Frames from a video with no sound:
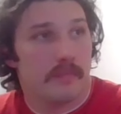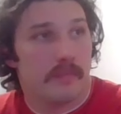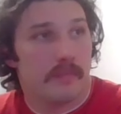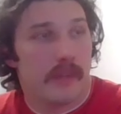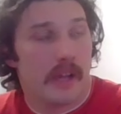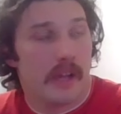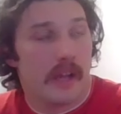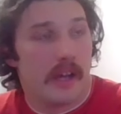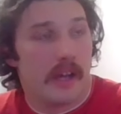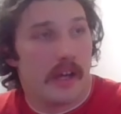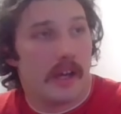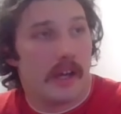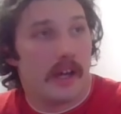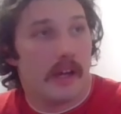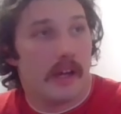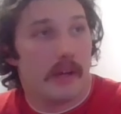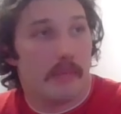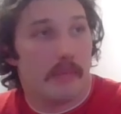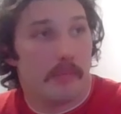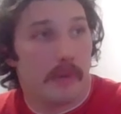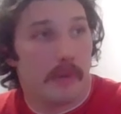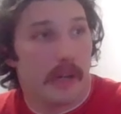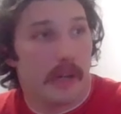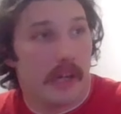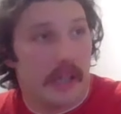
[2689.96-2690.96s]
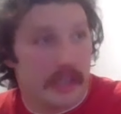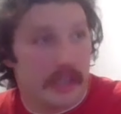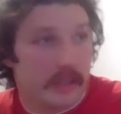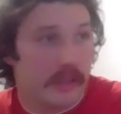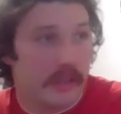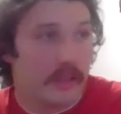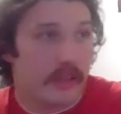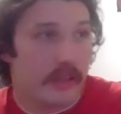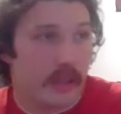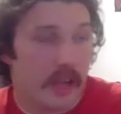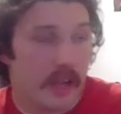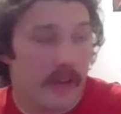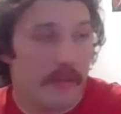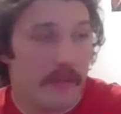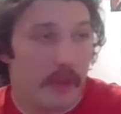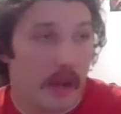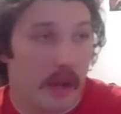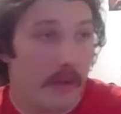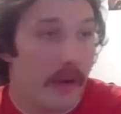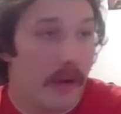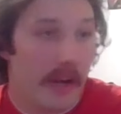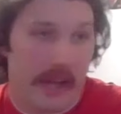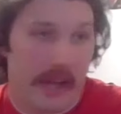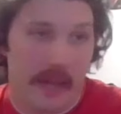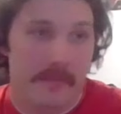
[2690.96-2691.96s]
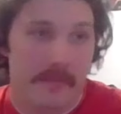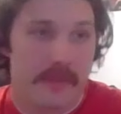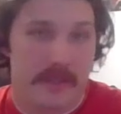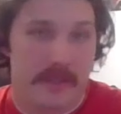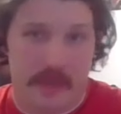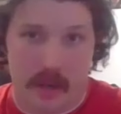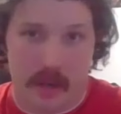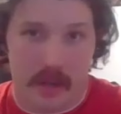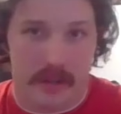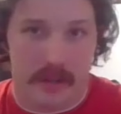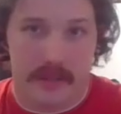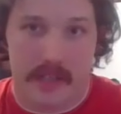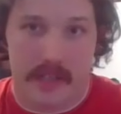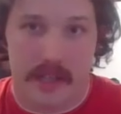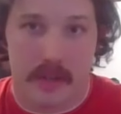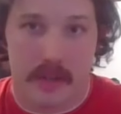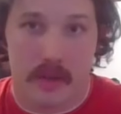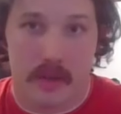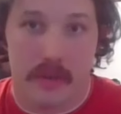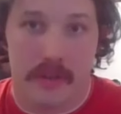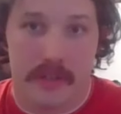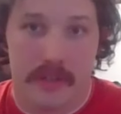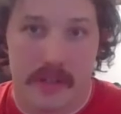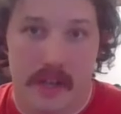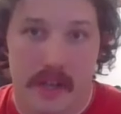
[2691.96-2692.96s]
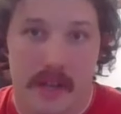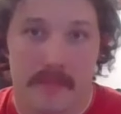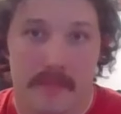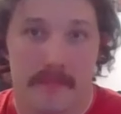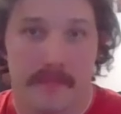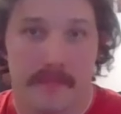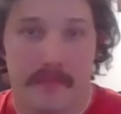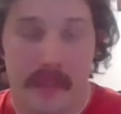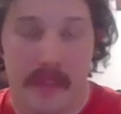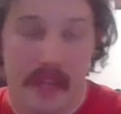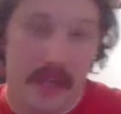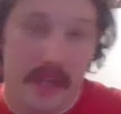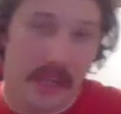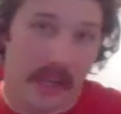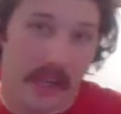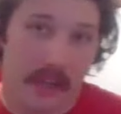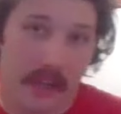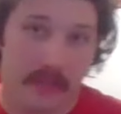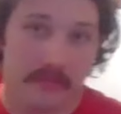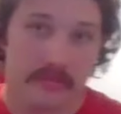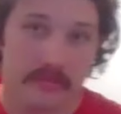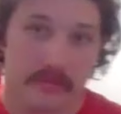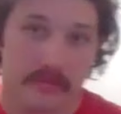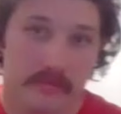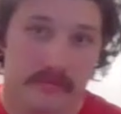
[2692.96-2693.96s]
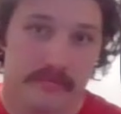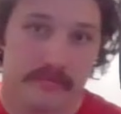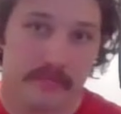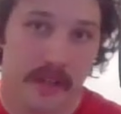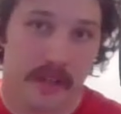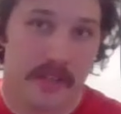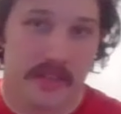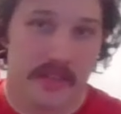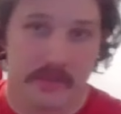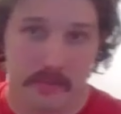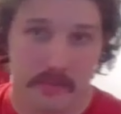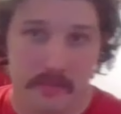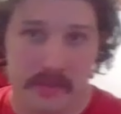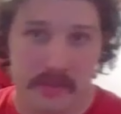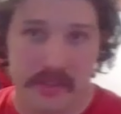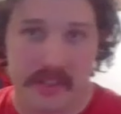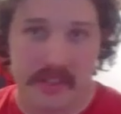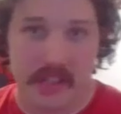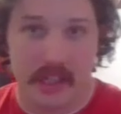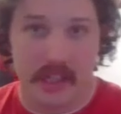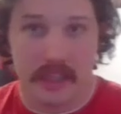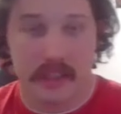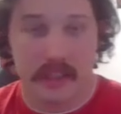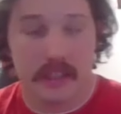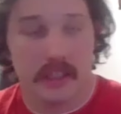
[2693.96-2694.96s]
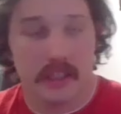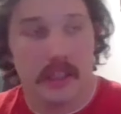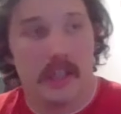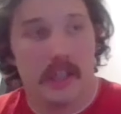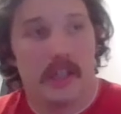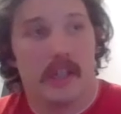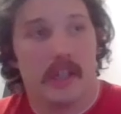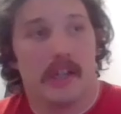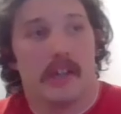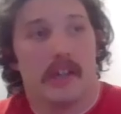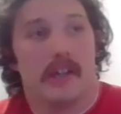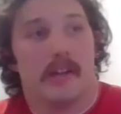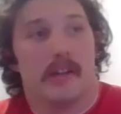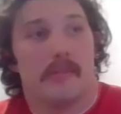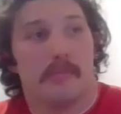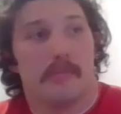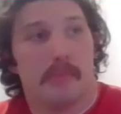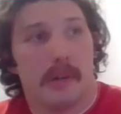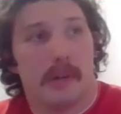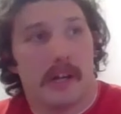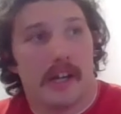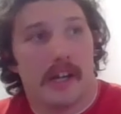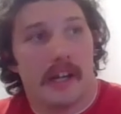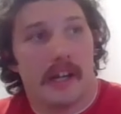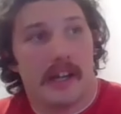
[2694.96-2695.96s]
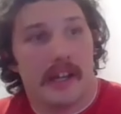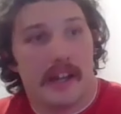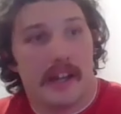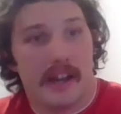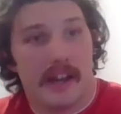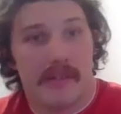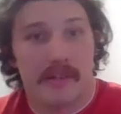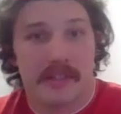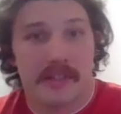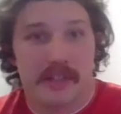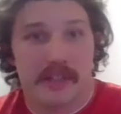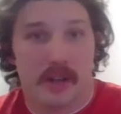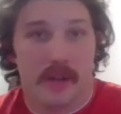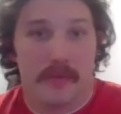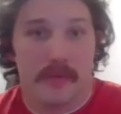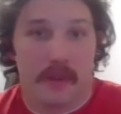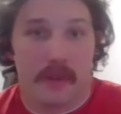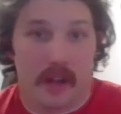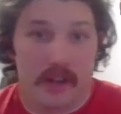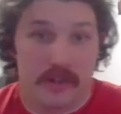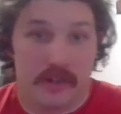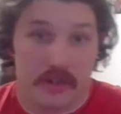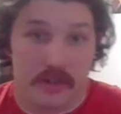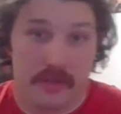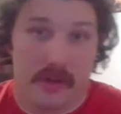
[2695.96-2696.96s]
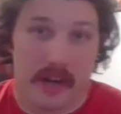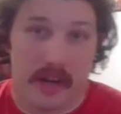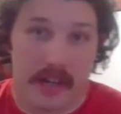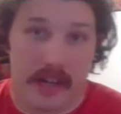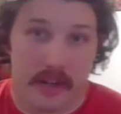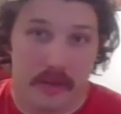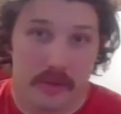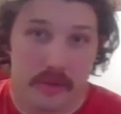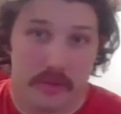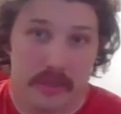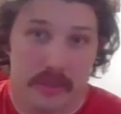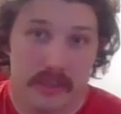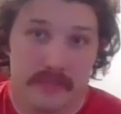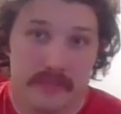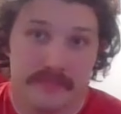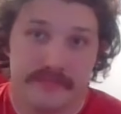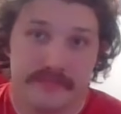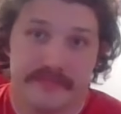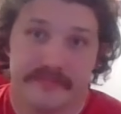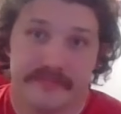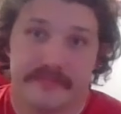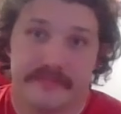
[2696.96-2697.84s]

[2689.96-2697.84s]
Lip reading: But I write heaps of songs like all the time. And again, most of them suck, but every so often I do write a good one.